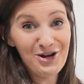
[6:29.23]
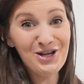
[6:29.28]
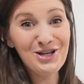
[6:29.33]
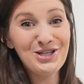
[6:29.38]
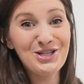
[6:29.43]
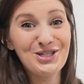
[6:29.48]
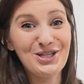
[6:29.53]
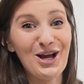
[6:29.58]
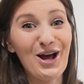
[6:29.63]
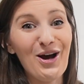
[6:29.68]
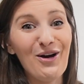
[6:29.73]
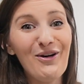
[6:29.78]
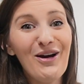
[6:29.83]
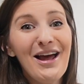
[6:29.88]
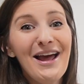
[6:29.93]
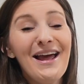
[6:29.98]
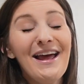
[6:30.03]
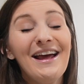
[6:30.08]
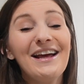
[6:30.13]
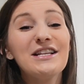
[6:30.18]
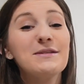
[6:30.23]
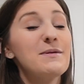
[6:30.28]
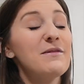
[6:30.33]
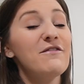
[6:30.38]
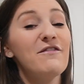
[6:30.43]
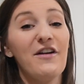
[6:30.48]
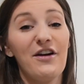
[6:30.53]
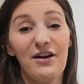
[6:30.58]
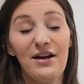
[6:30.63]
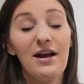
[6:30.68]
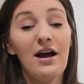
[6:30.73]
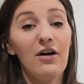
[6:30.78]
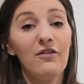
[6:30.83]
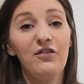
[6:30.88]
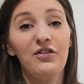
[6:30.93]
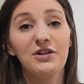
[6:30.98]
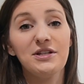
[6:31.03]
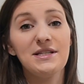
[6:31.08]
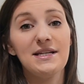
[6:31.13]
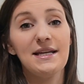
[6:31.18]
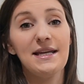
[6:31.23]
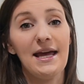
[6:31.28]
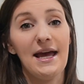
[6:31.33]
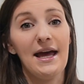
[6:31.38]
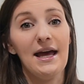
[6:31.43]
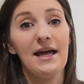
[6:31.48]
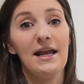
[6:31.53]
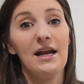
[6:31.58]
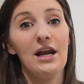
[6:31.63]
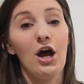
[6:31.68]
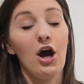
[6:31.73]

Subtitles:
So it's been very helpful to get